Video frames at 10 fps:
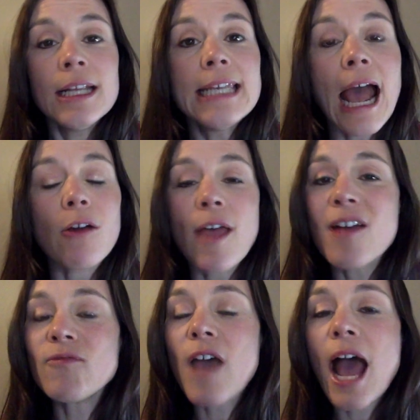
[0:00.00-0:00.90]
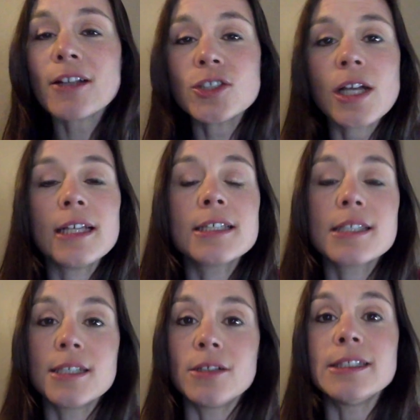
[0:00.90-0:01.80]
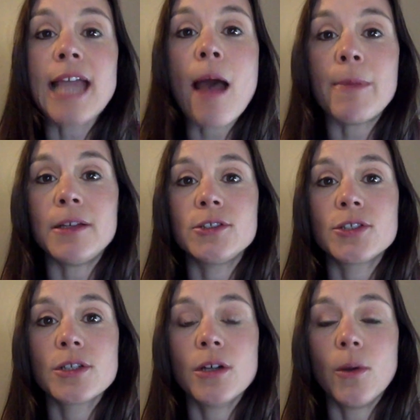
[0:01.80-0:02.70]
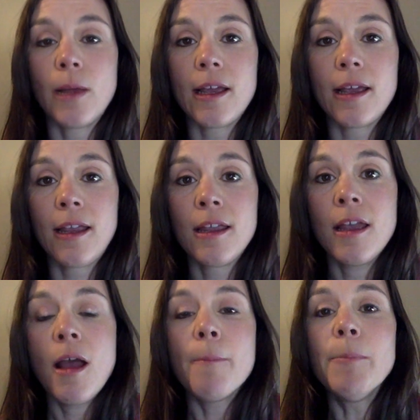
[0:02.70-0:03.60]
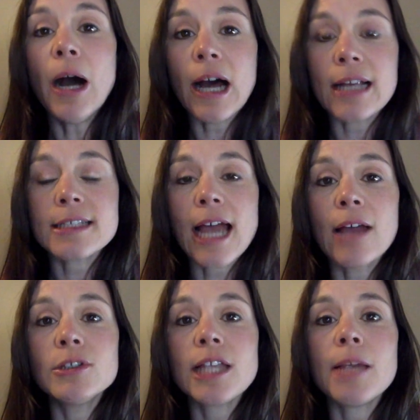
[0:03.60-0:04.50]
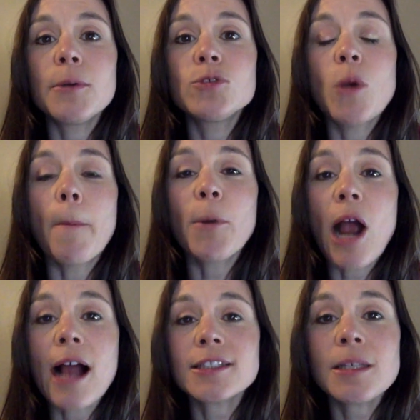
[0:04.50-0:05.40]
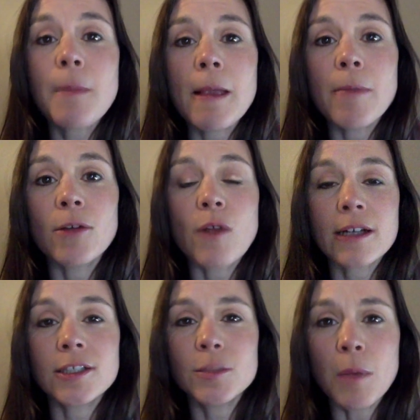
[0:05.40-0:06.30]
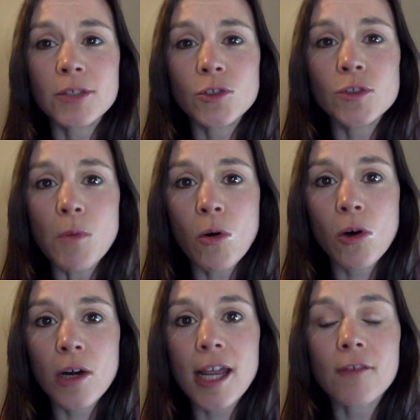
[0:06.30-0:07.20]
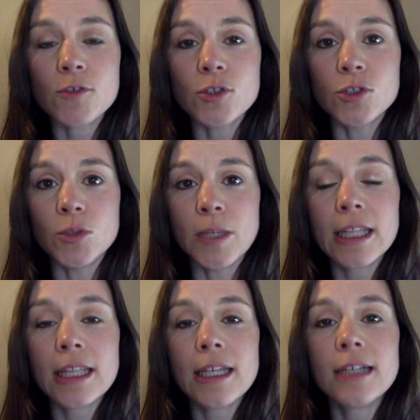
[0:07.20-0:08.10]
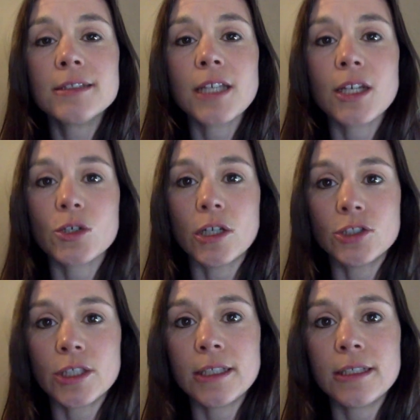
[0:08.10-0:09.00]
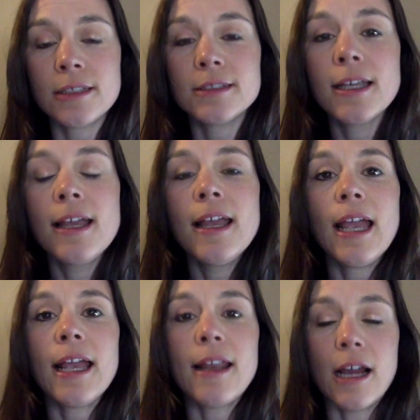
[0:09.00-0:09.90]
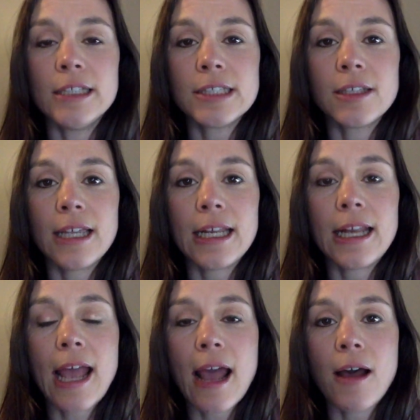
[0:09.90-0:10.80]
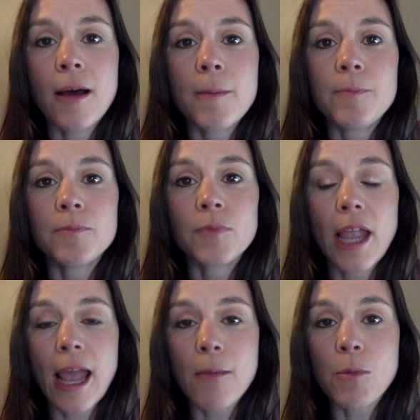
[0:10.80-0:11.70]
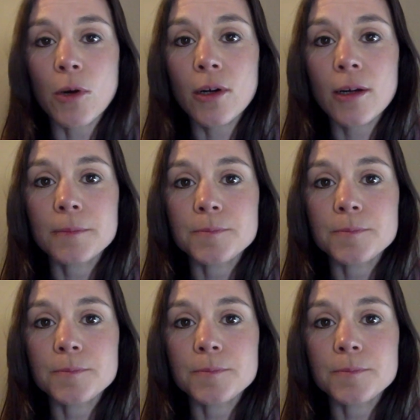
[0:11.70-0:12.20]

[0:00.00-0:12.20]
Now, that fascia is still damaged, okay? But I was able to approximate my rectus muscles more after doing things like crunches and isolated ab work.